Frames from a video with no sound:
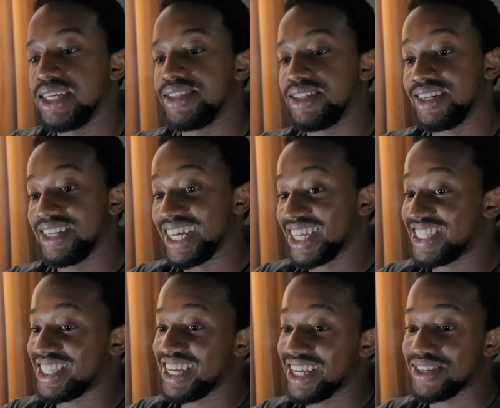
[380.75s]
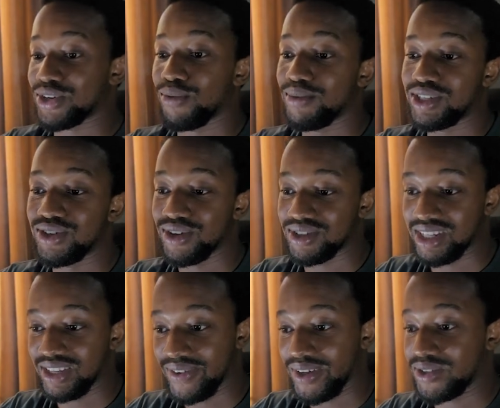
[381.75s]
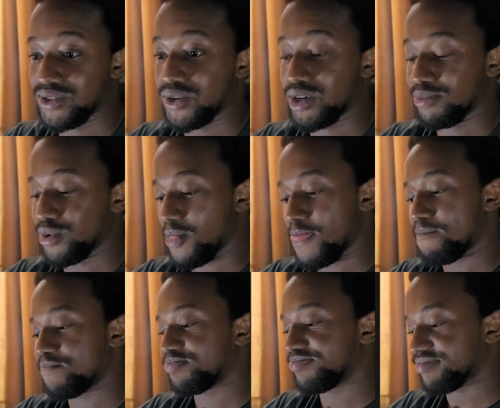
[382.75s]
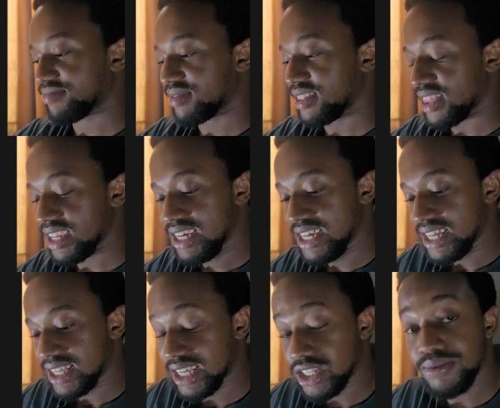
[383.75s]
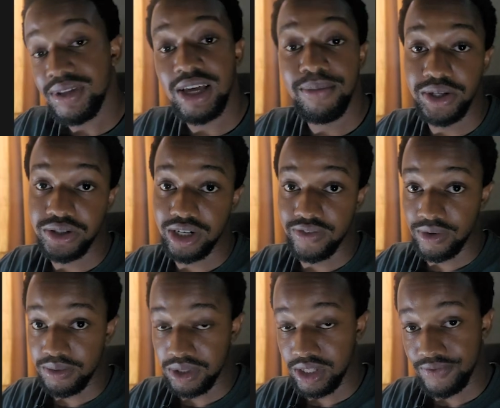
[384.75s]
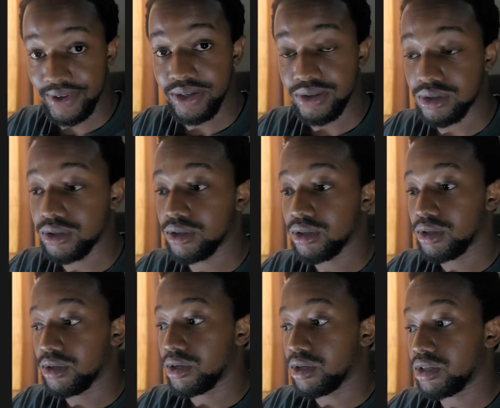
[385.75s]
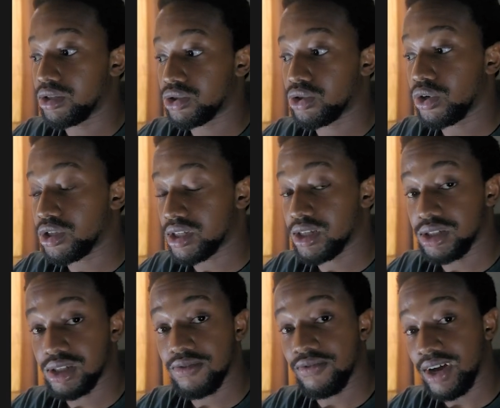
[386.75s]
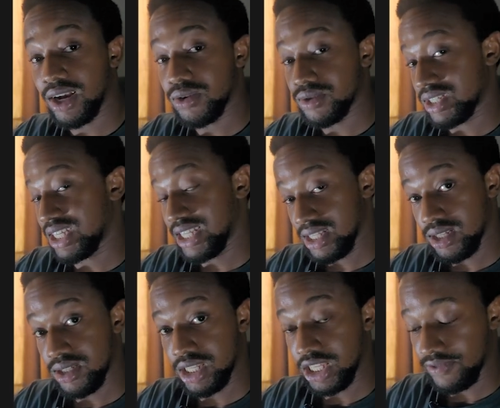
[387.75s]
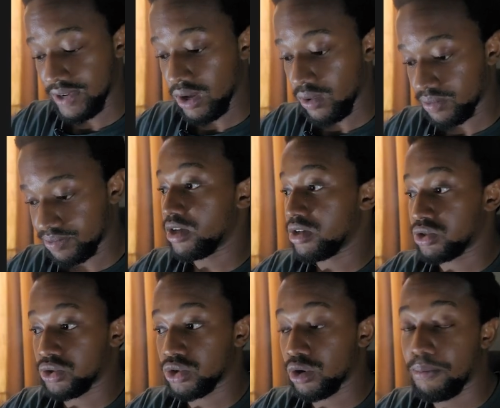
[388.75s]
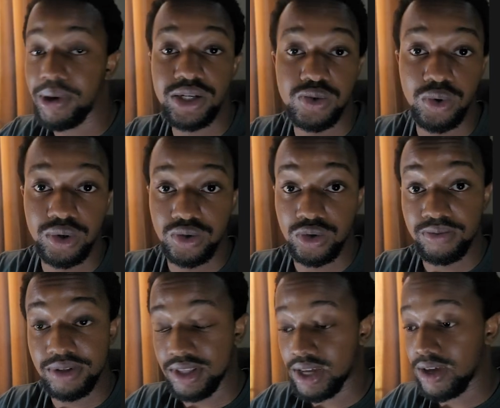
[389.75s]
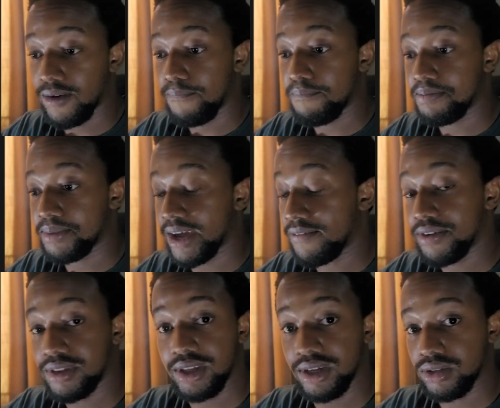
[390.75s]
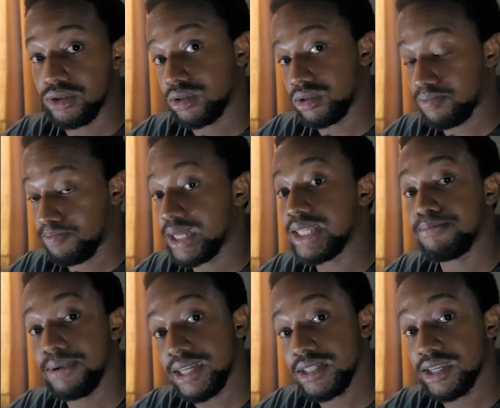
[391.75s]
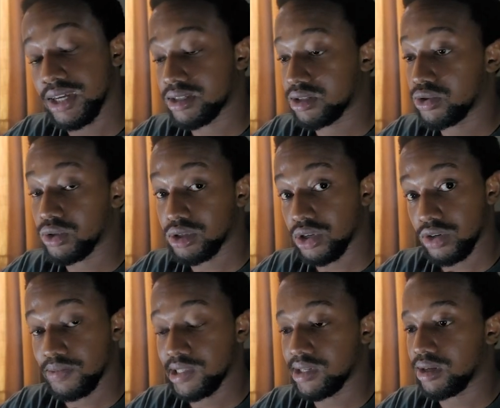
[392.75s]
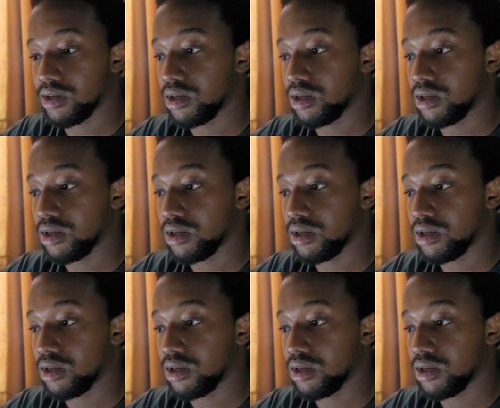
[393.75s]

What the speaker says: The next thing is committing your state file to your repo. There's something about Terraform state files. It stores sensitive values in the state file. So your passwords could be there, everything just in plain text, not encrypted.